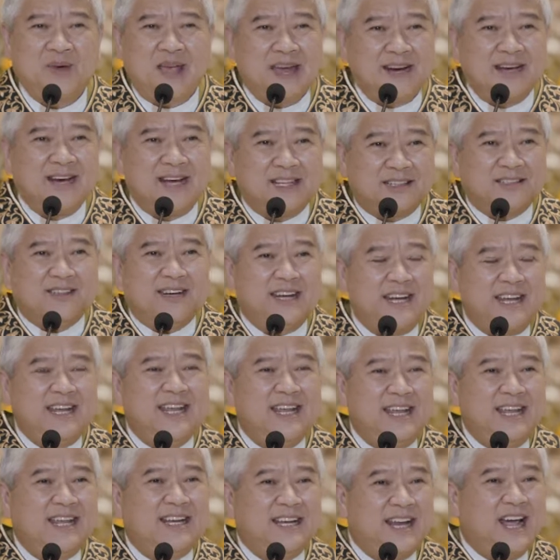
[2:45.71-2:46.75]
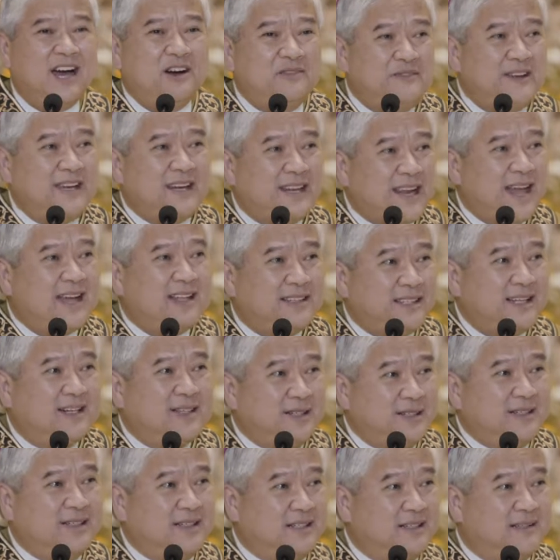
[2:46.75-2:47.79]
We are not really loving like the
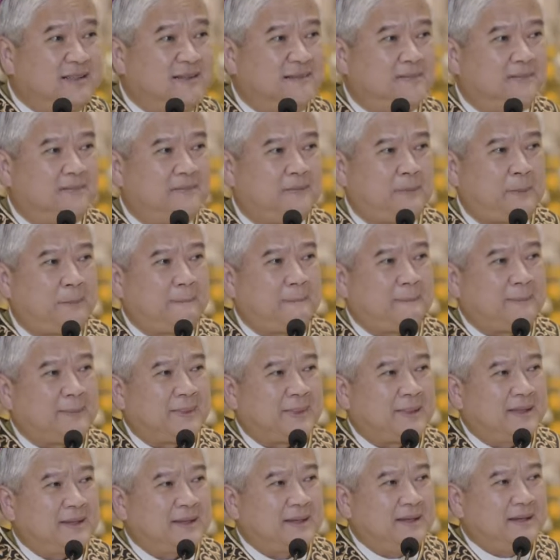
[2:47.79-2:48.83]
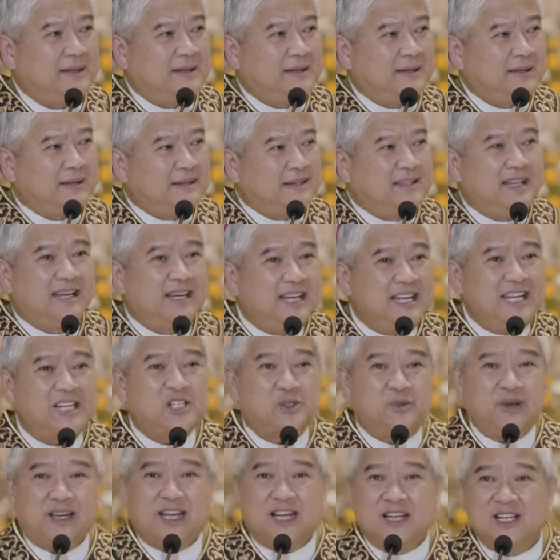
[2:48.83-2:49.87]
Lord. The
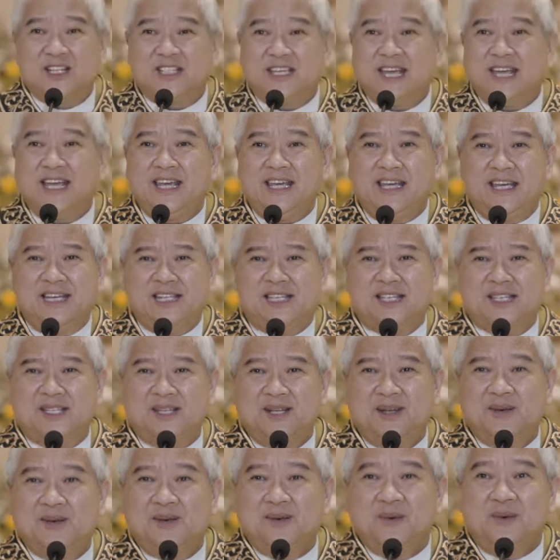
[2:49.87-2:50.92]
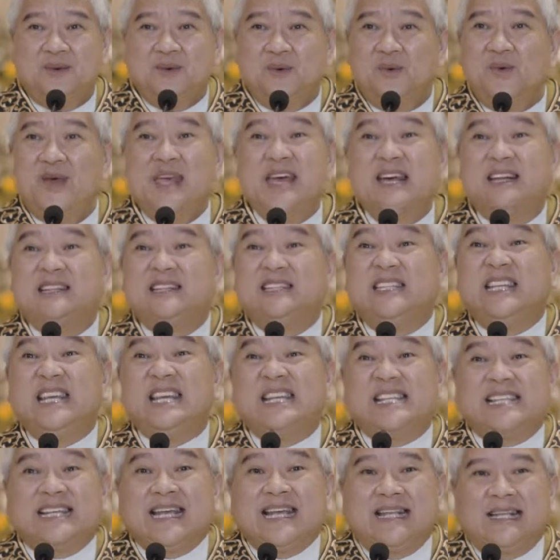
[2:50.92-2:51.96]
least we can say is, we are
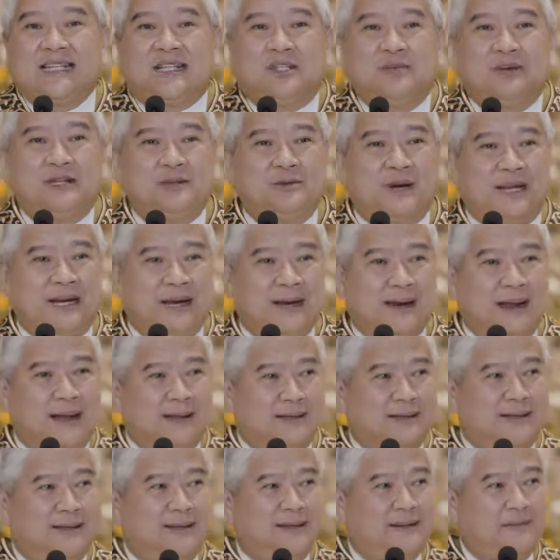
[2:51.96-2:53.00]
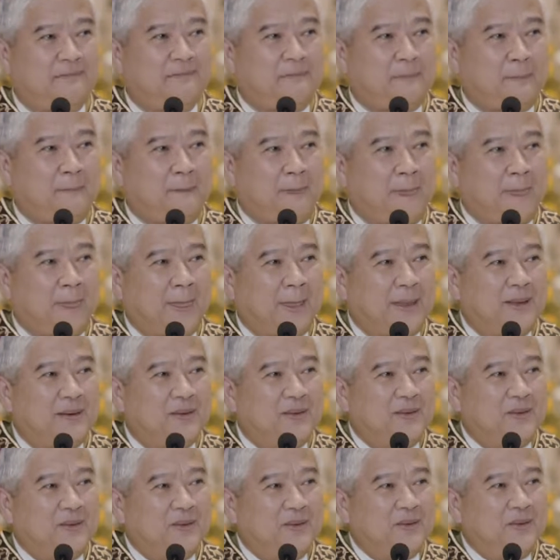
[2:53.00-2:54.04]
decent with one another.
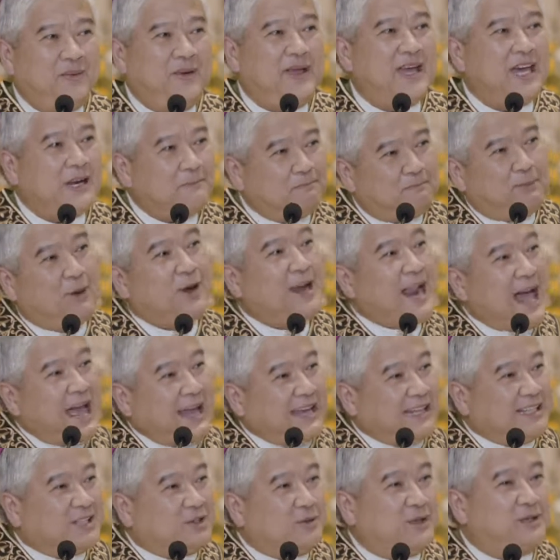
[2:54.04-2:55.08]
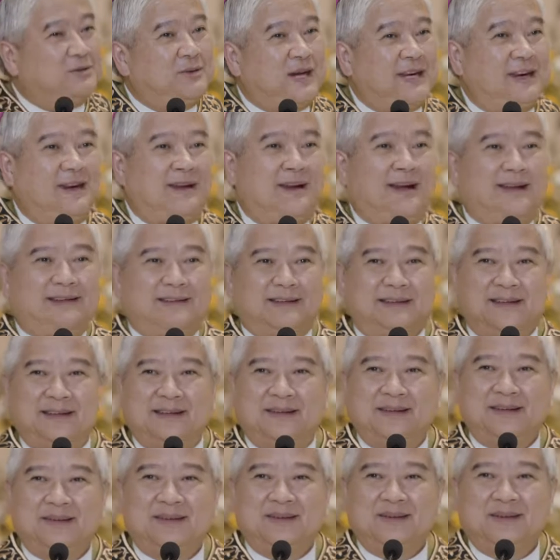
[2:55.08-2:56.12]
We are polite with one another.
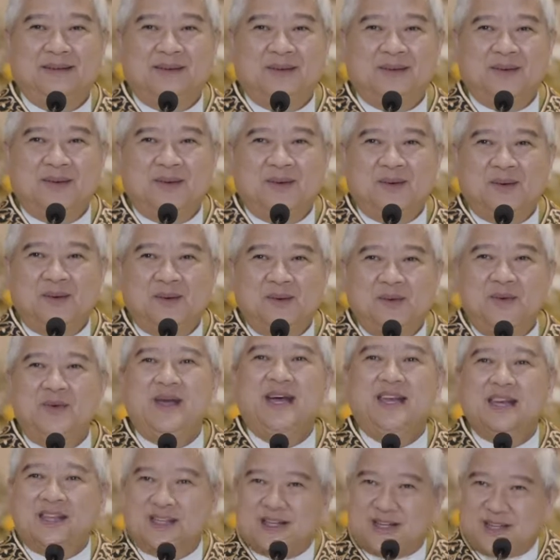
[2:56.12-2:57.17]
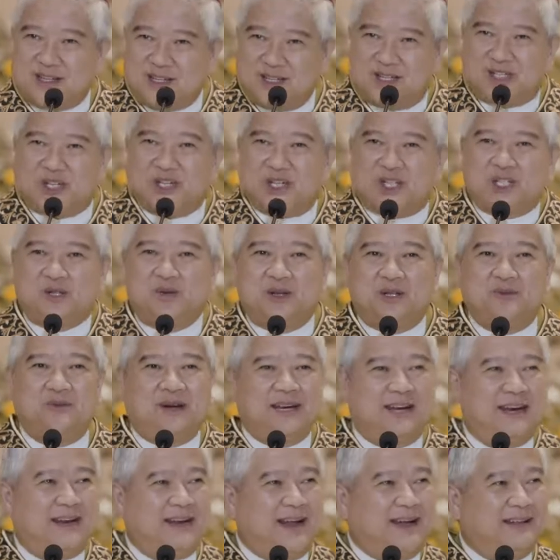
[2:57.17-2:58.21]
We are courteous with
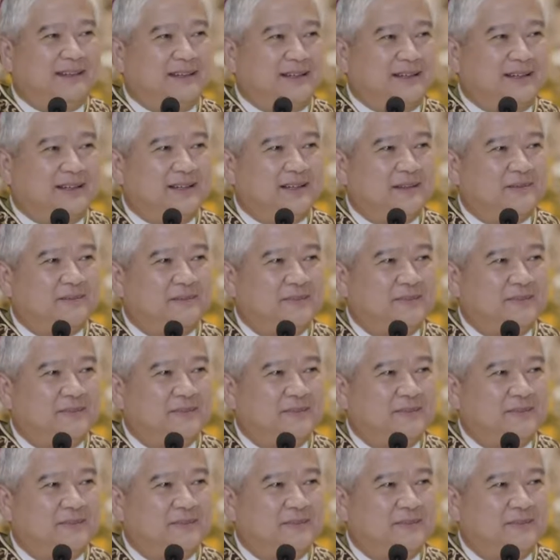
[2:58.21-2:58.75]
one another.